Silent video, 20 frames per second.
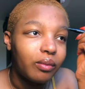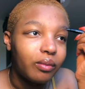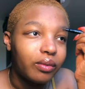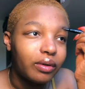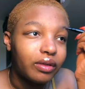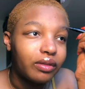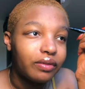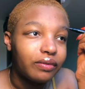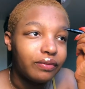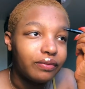
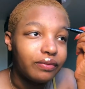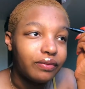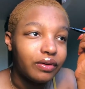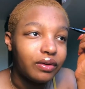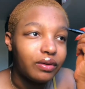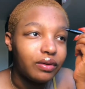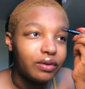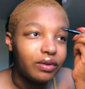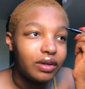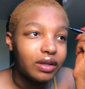with
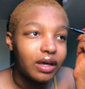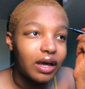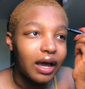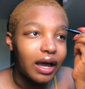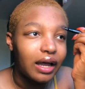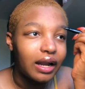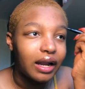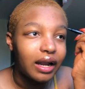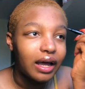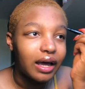food.
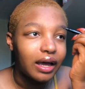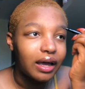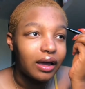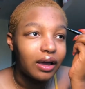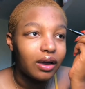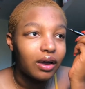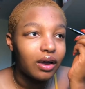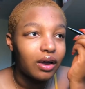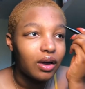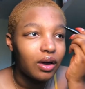And,
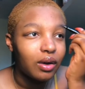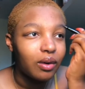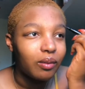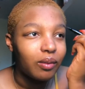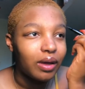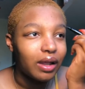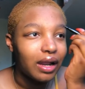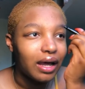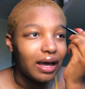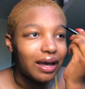like,
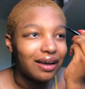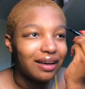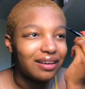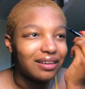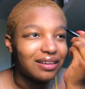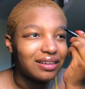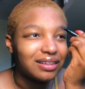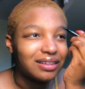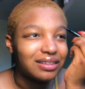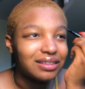we're like,
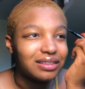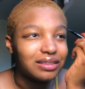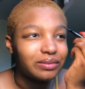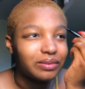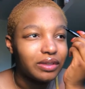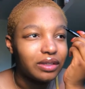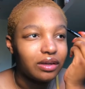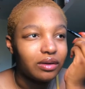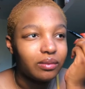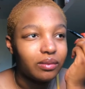oh,
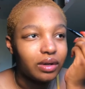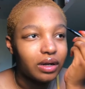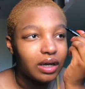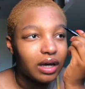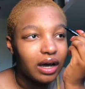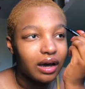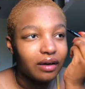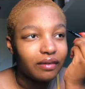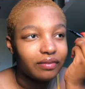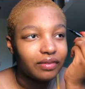we don't want to
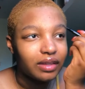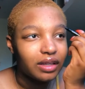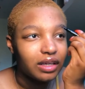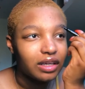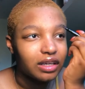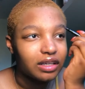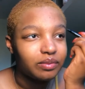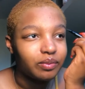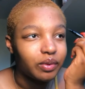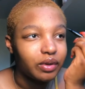have
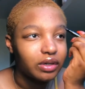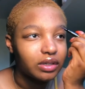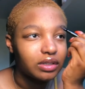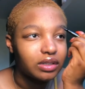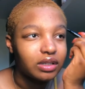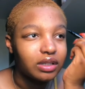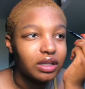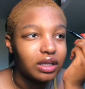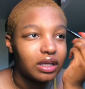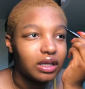this
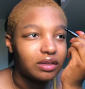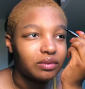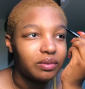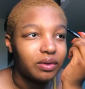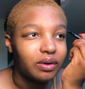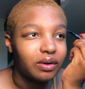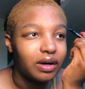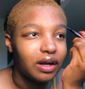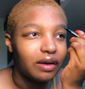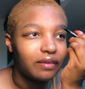because of this. We
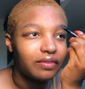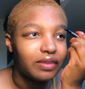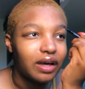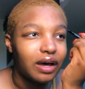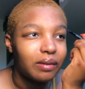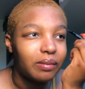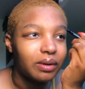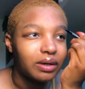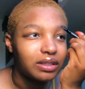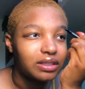don't want to have
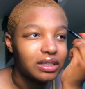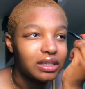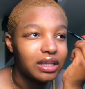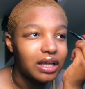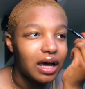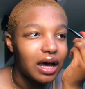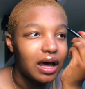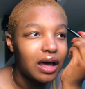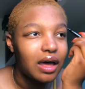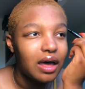that because of
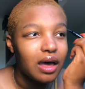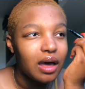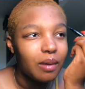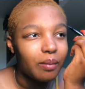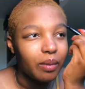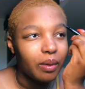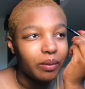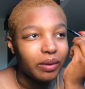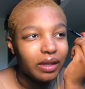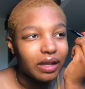that.
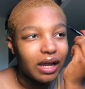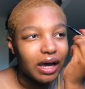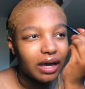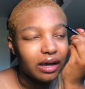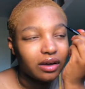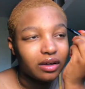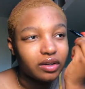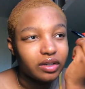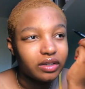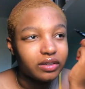But we
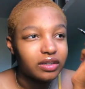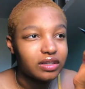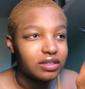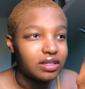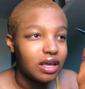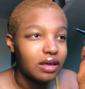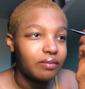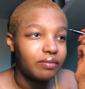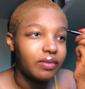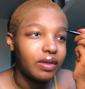like a lot of the
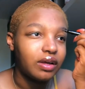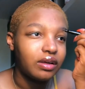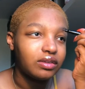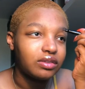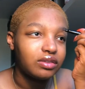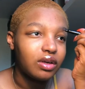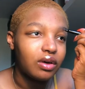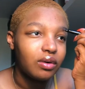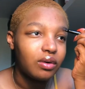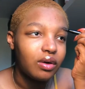same
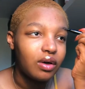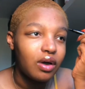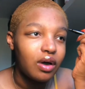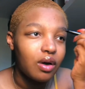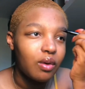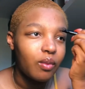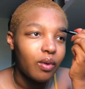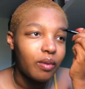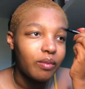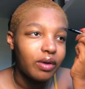things. So
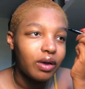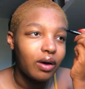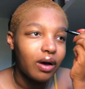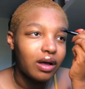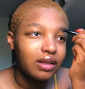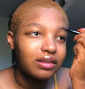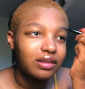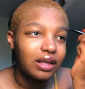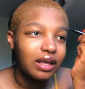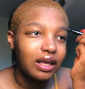when we go
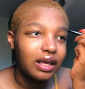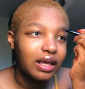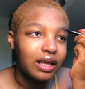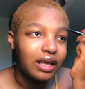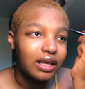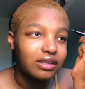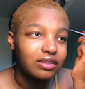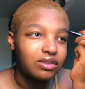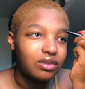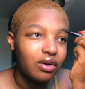out to
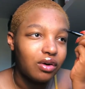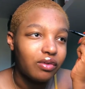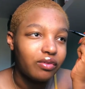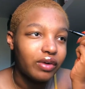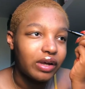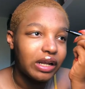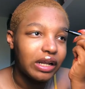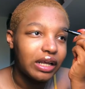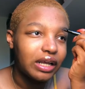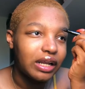eat, it's not
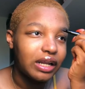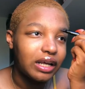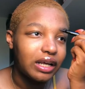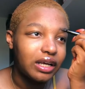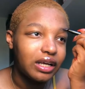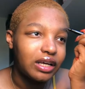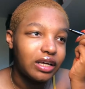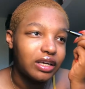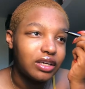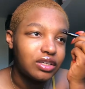really an
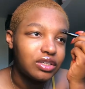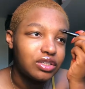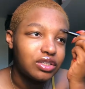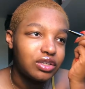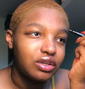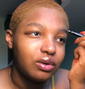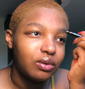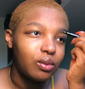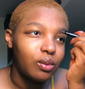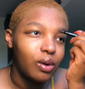
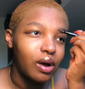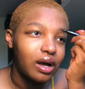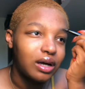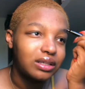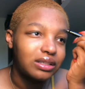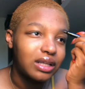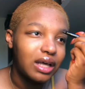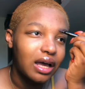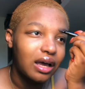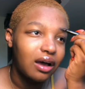issue where
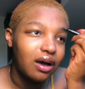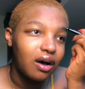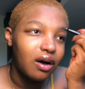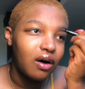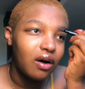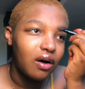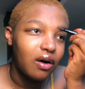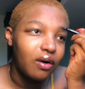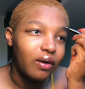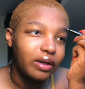it's like,
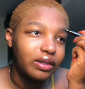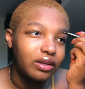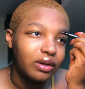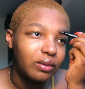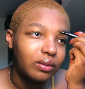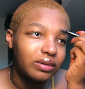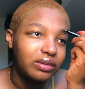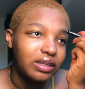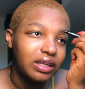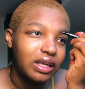oh, I don't
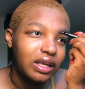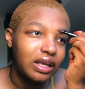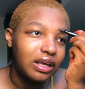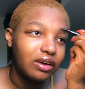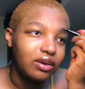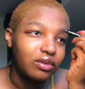know what to eat,